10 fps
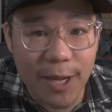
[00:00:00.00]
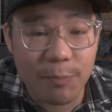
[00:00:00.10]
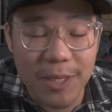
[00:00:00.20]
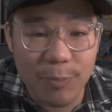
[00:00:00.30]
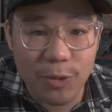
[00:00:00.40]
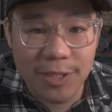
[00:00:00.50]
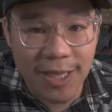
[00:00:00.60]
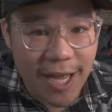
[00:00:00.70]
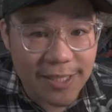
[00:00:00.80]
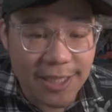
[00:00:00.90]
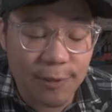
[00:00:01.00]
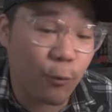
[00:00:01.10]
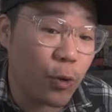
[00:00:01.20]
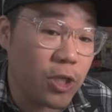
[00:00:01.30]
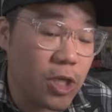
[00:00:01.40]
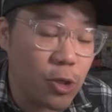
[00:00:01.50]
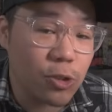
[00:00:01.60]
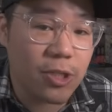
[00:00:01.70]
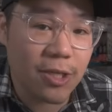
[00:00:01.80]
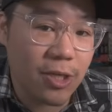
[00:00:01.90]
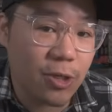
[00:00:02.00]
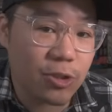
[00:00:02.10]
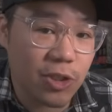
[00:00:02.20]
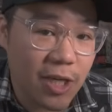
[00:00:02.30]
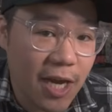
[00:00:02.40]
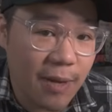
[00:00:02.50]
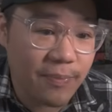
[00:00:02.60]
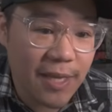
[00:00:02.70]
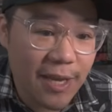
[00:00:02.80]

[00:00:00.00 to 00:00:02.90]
of people's closets for years and years to come,